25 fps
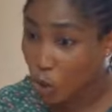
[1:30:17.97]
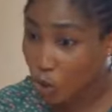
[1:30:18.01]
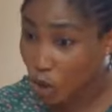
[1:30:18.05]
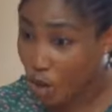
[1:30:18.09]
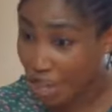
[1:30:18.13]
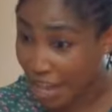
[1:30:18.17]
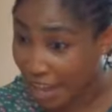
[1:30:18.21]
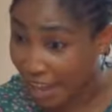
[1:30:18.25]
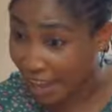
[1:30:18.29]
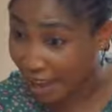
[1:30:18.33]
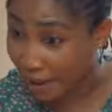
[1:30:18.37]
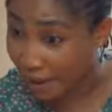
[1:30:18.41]
So
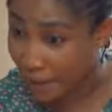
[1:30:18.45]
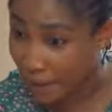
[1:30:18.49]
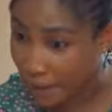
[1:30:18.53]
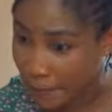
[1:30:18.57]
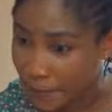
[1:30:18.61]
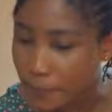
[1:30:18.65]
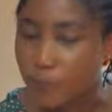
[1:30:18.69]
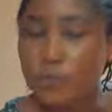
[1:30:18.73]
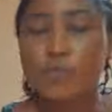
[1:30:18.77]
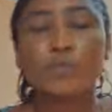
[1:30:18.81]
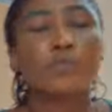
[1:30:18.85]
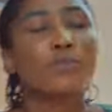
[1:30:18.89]
you're here!
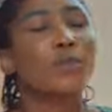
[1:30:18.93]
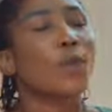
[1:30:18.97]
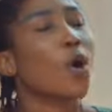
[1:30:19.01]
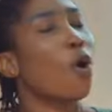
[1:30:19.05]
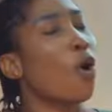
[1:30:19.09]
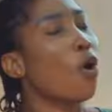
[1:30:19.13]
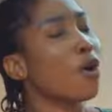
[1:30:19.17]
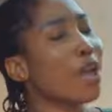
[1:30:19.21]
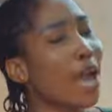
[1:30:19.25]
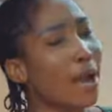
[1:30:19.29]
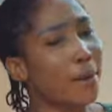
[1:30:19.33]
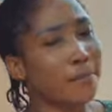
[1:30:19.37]

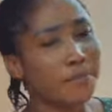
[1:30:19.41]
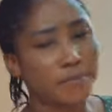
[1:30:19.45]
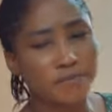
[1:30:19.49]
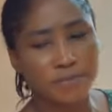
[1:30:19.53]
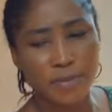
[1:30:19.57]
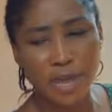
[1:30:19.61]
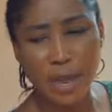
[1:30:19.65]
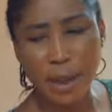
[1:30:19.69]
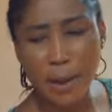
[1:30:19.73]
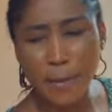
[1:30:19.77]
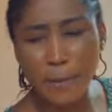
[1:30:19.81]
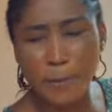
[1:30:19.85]
Oh yeah!
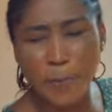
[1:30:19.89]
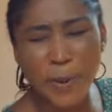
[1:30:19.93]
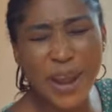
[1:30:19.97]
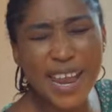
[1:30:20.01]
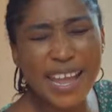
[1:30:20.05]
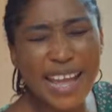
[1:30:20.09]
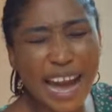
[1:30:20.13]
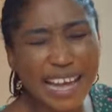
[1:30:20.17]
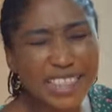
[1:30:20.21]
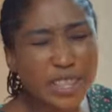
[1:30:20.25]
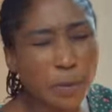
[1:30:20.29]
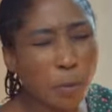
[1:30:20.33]

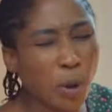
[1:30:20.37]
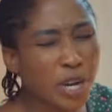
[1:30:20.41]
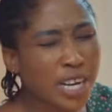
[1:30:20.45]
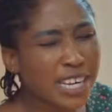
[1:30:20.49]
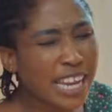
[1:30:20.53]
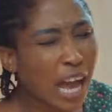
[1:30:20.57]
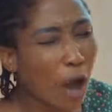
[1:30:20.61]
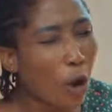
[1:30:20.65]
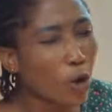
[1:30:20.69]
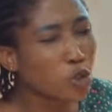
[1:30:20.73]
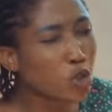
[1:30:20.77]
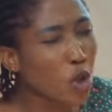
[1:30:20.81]
Bring out the
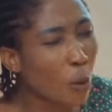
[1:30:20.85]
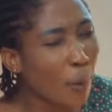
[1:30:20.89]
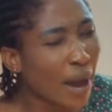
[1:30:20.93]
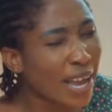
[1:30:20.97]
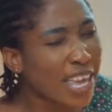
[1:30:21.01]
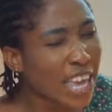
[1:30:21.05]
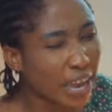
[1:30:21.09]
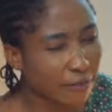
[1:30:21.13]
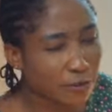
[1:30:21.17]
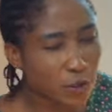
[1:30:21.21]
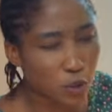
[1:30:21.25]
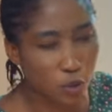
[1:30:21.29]
money that
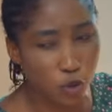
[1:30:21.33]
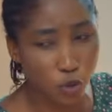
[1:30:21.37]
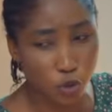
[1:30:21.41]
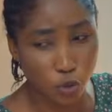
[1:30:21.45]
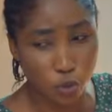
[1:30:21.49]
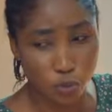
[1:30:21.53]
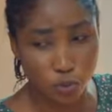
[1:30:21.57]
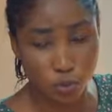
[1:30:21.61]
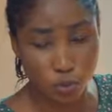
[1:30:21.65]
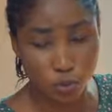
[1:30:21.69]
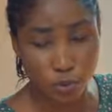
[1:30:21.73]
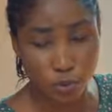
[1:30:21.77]
Osioma gave to you!